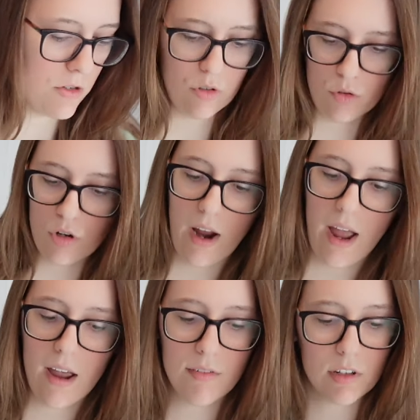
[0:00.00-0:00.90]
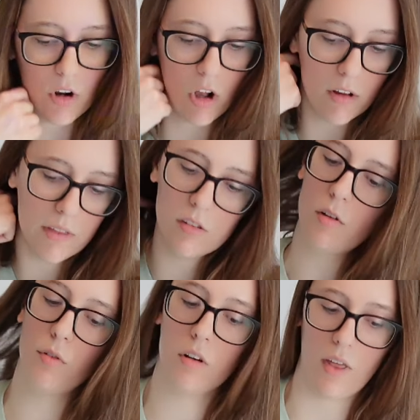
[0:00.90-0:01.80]
and just craft and all of these
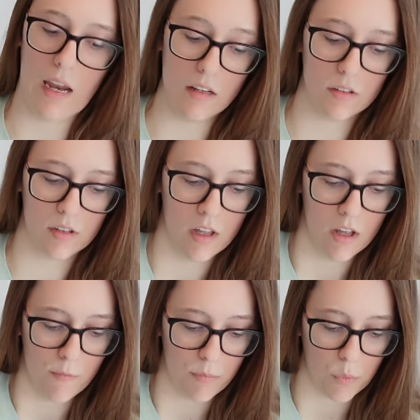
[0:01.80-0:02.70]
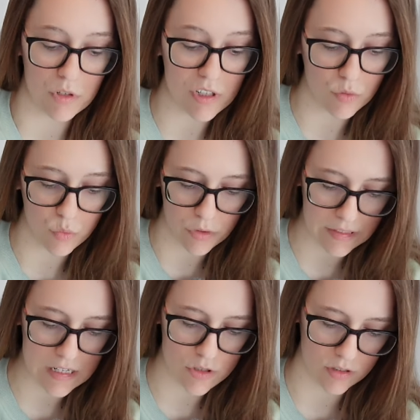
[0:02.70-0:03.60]
different things, which is
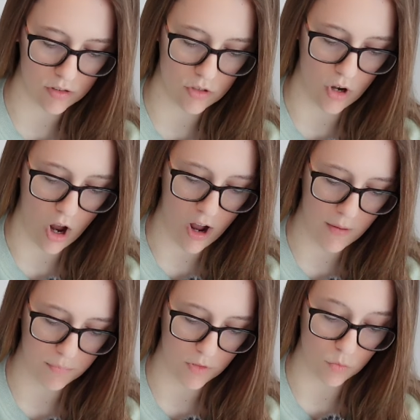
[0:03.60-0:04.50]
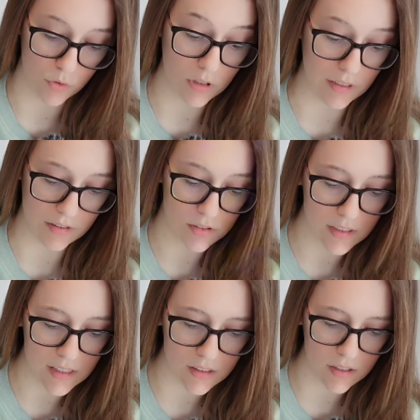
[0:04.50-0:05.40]
really just not
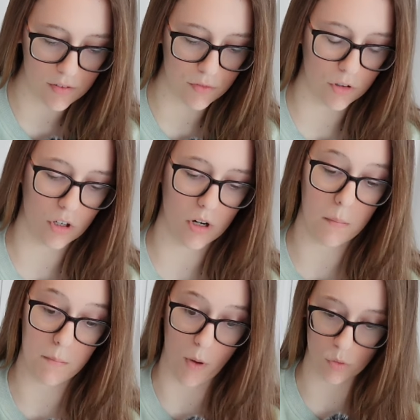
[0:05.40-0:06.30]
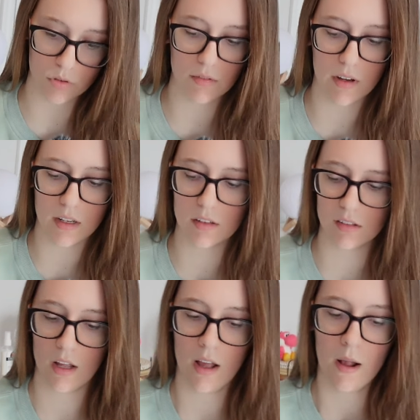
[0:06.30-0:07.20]
realistic for most of
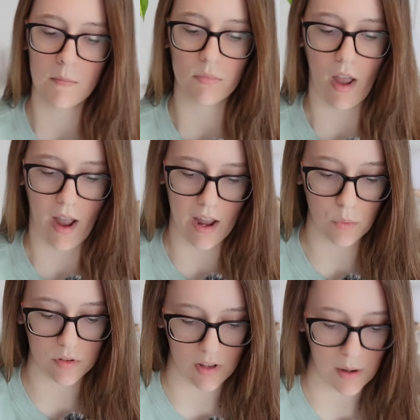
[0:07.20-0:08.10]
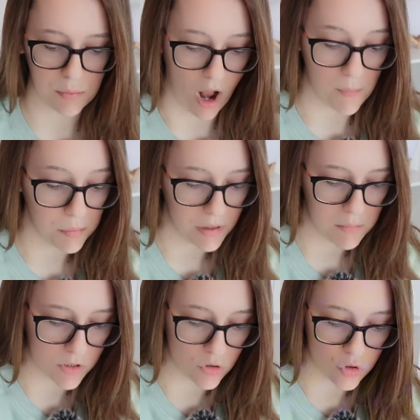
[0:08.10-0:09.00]
us. I would say probably
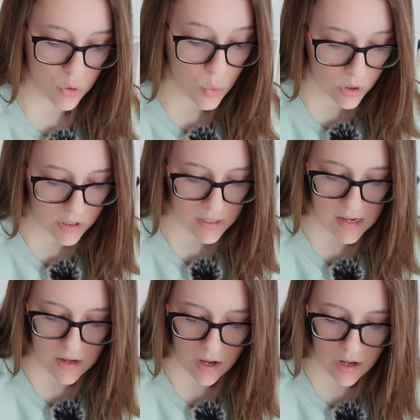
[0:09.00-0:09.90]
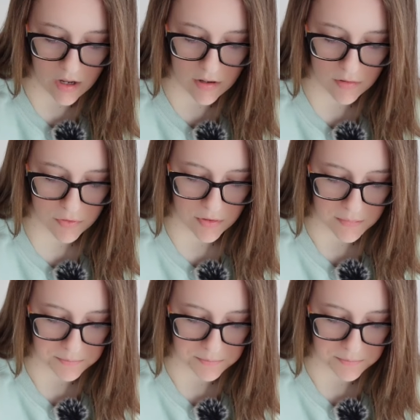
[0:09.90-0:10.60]
majority of